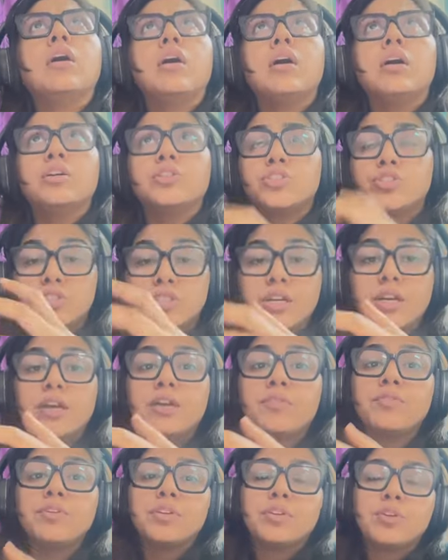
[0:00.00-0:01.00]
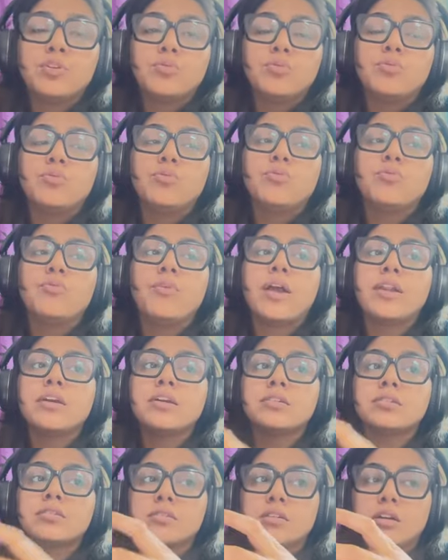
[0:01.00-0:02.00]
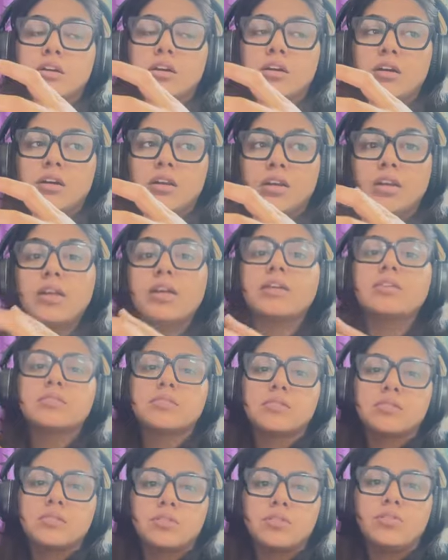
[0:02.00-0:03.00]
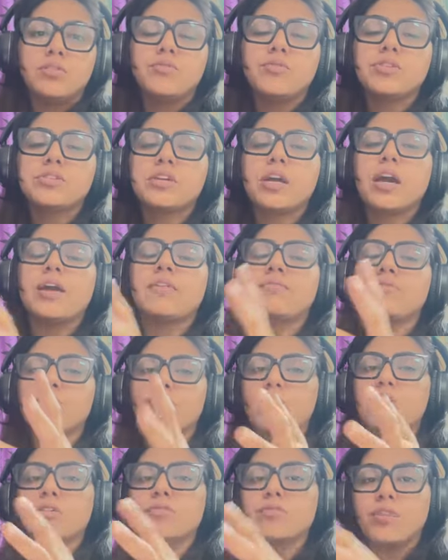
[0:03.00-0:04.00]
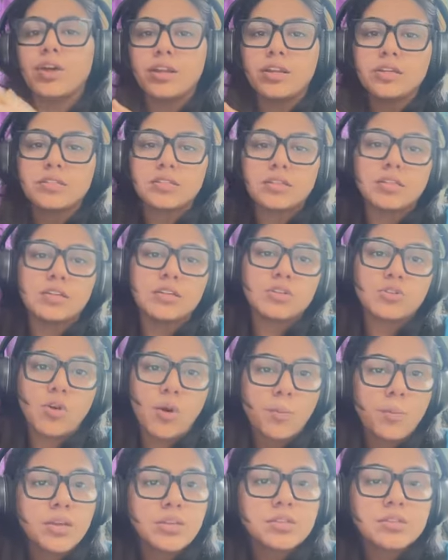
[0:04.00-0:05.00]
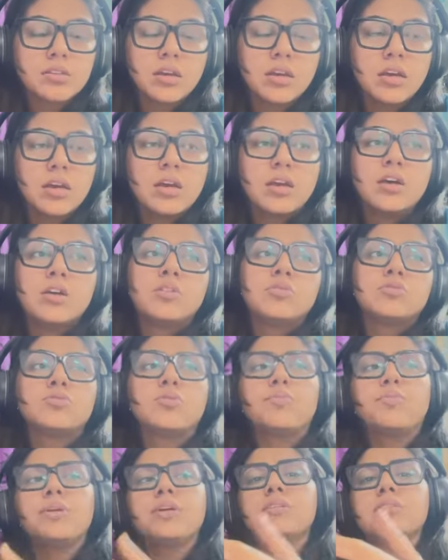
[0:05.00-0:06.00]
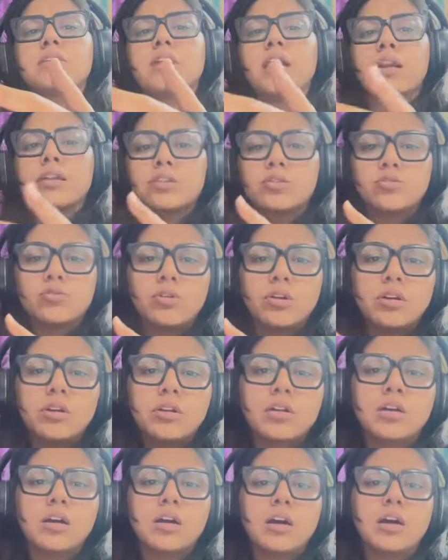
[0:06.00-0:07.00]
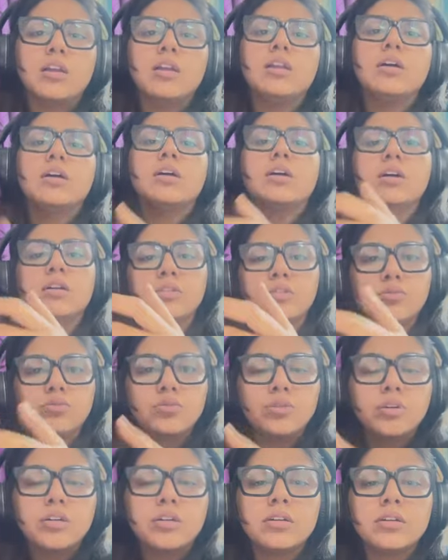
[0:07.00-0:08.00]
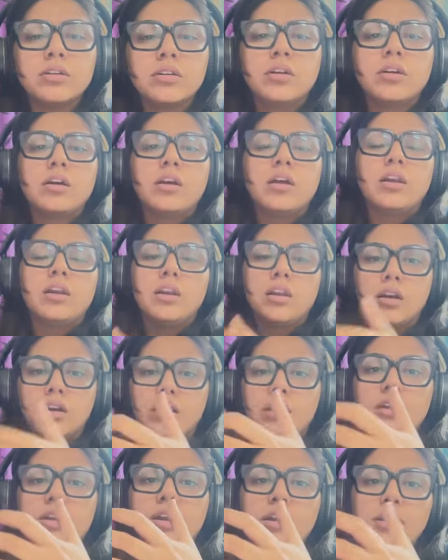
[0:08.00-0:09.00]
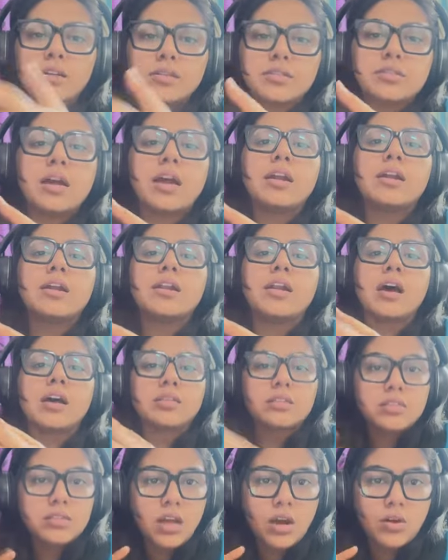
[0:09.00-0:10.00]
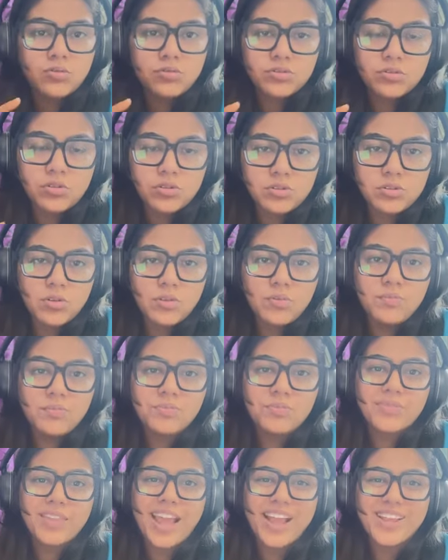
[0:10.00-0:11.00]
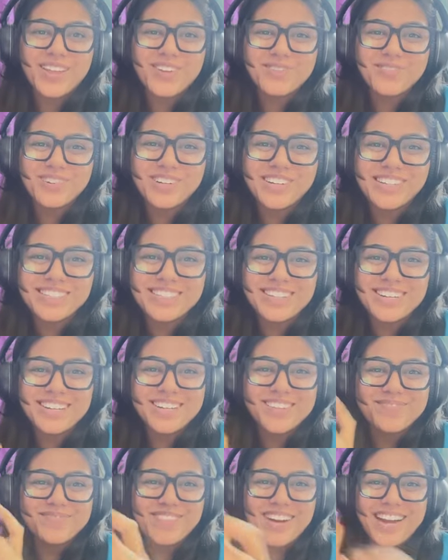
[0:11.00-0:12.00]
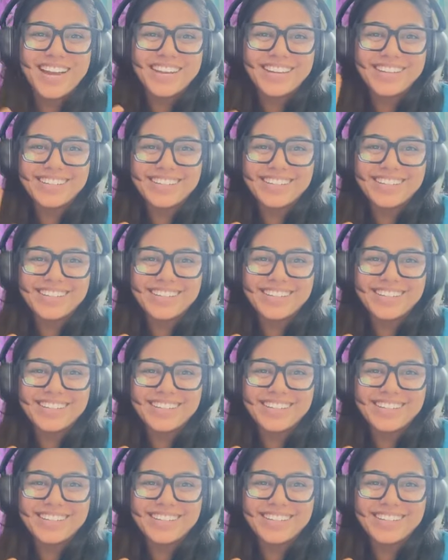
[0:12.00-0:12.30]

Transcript: share with you various links in which I have taught various other topics. So please get through it, learn through it, learn, understand, and ask doubts also. Thank you for listening. Bye.